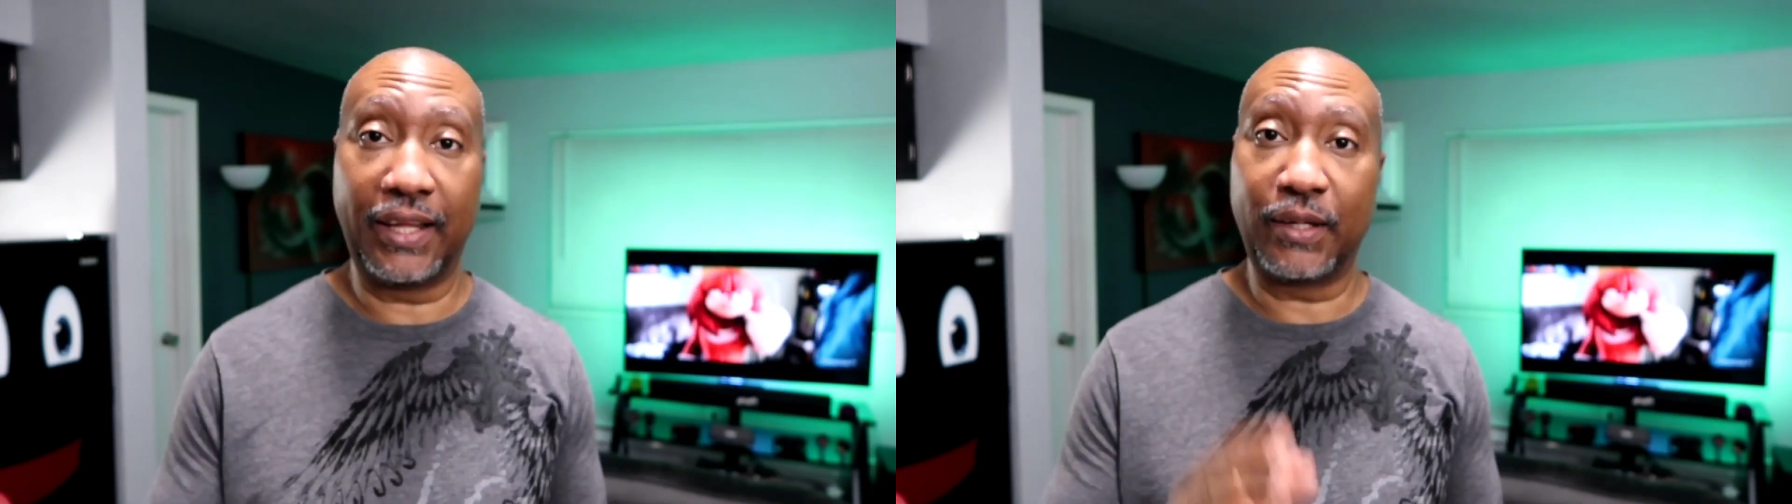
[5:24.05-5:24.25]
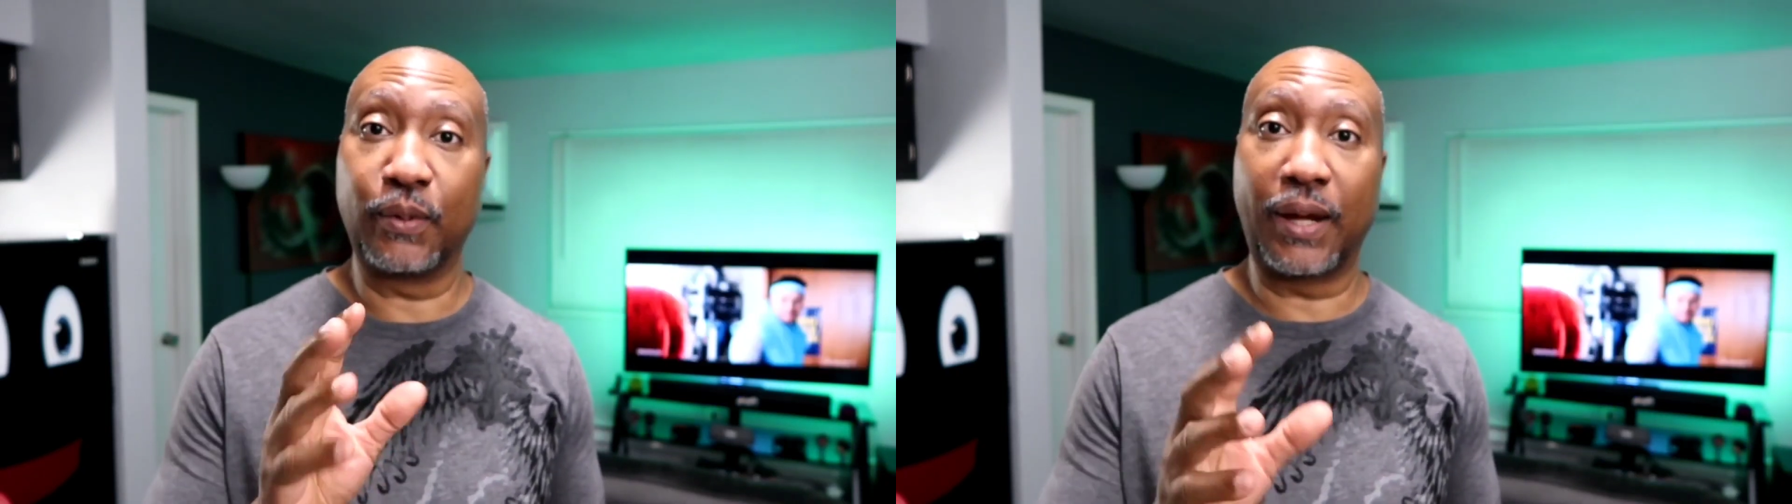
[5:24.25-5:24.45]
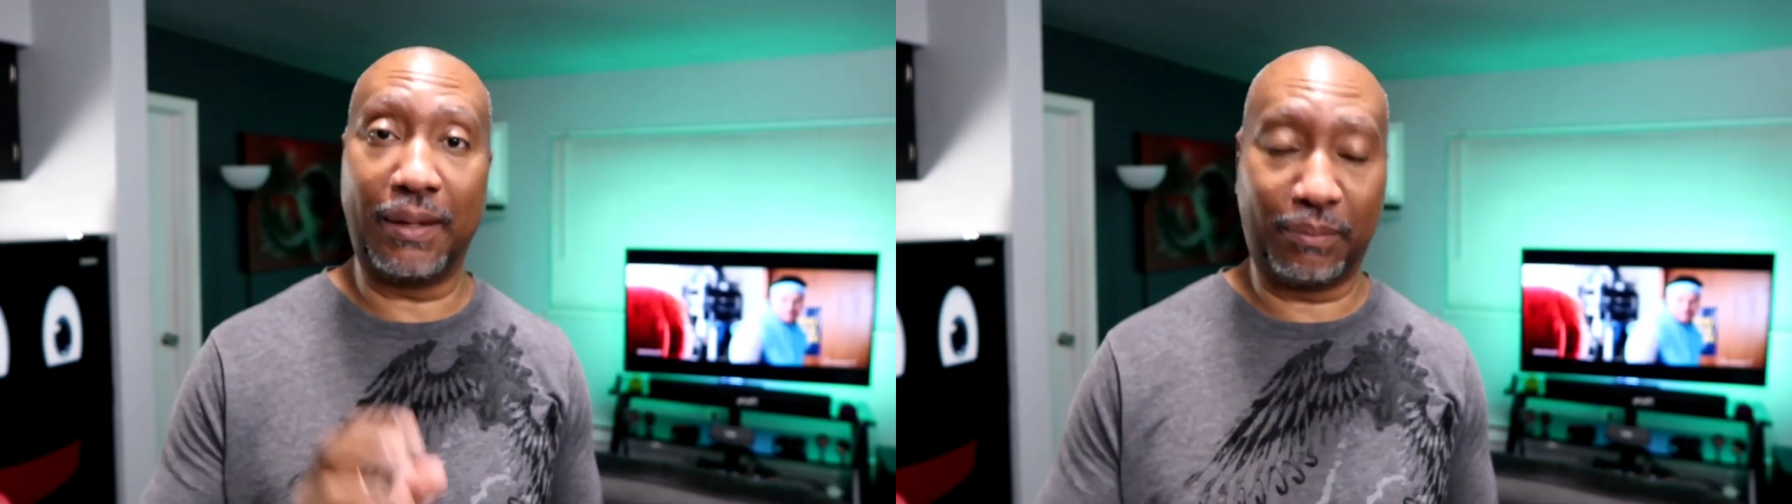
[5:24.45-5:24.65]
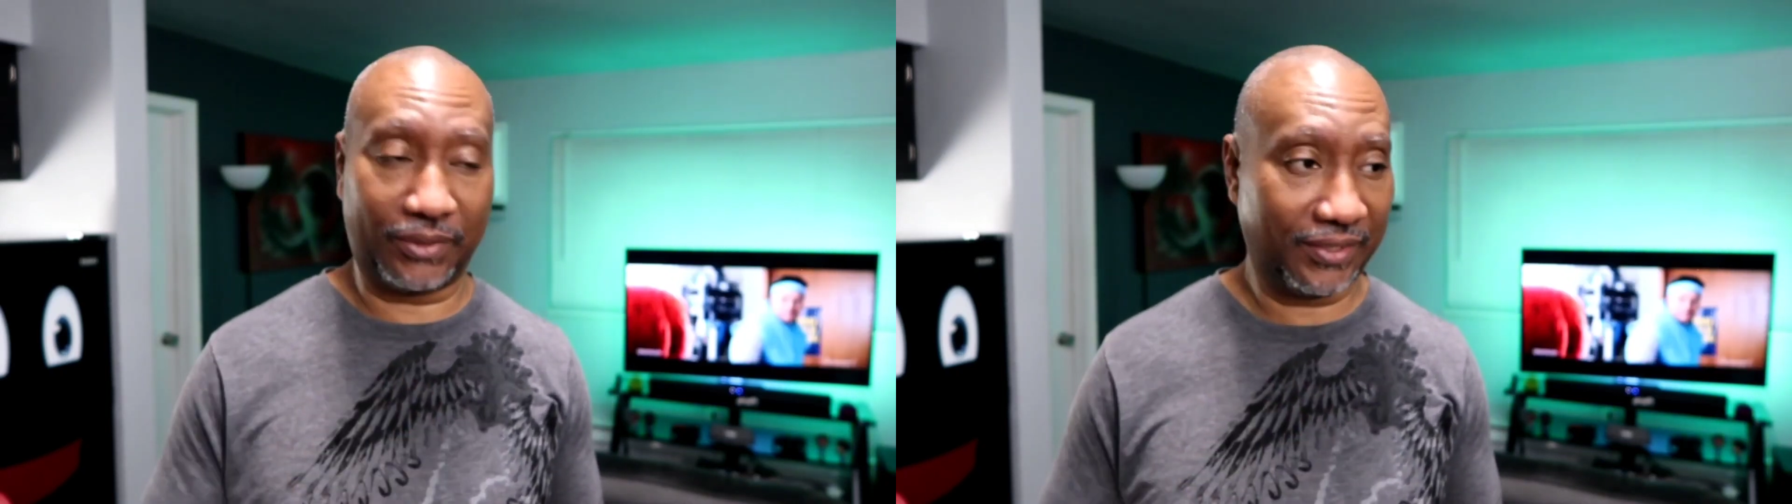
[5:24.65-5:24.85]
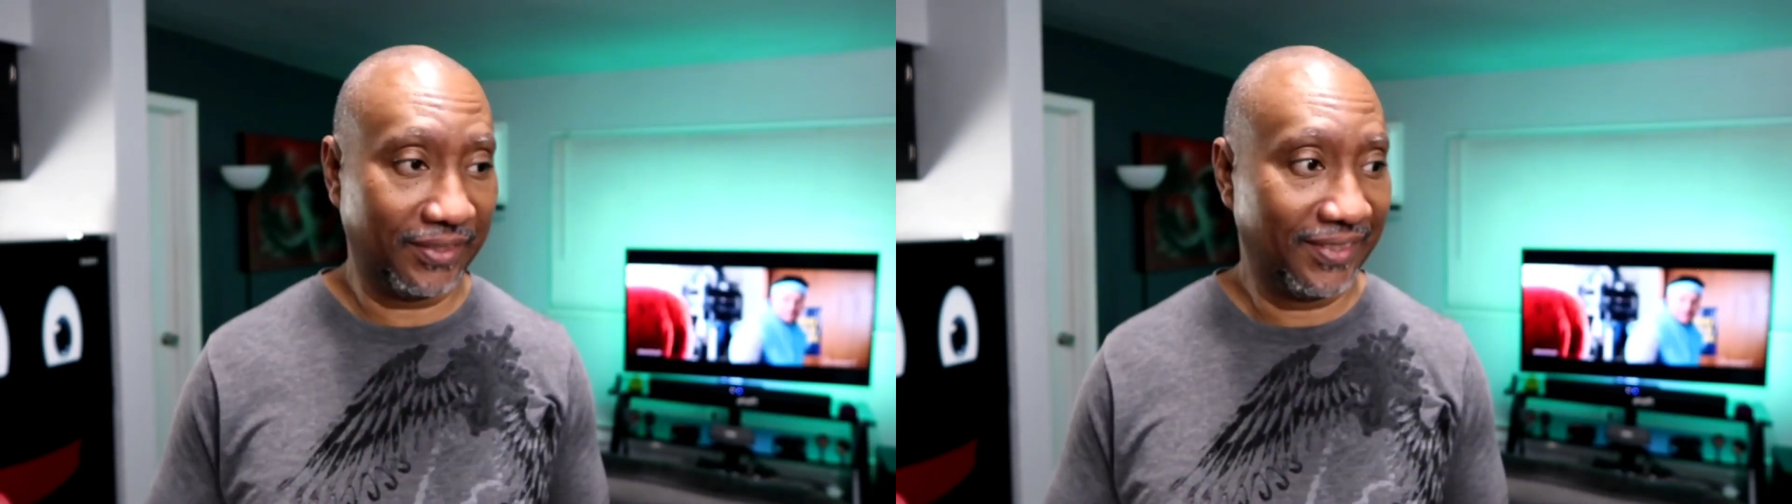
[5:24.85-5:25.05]
and
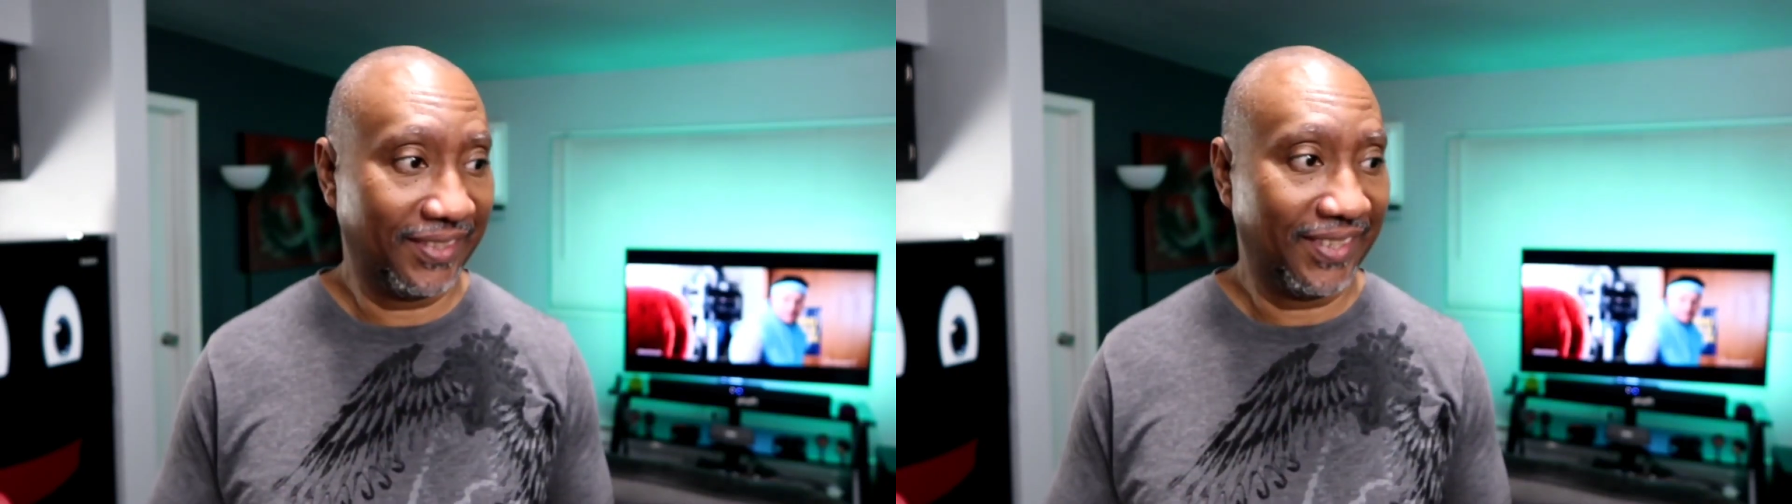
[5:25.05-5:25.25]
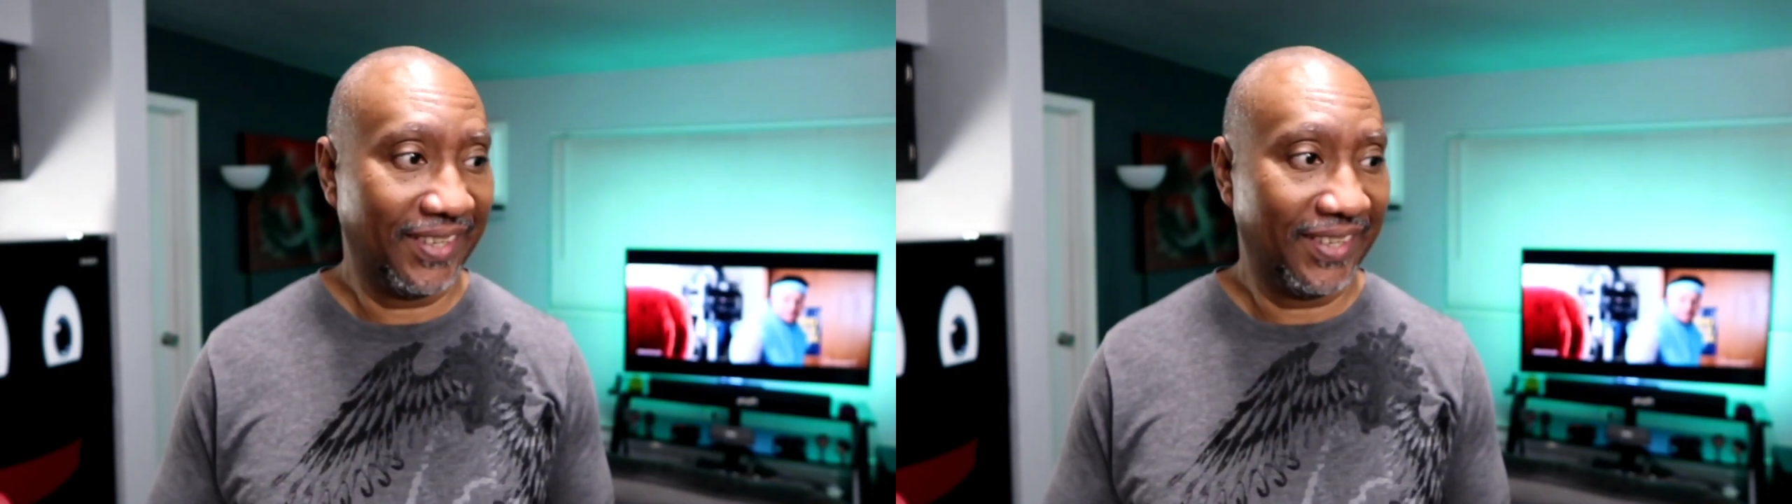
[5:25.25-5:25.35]
grapes.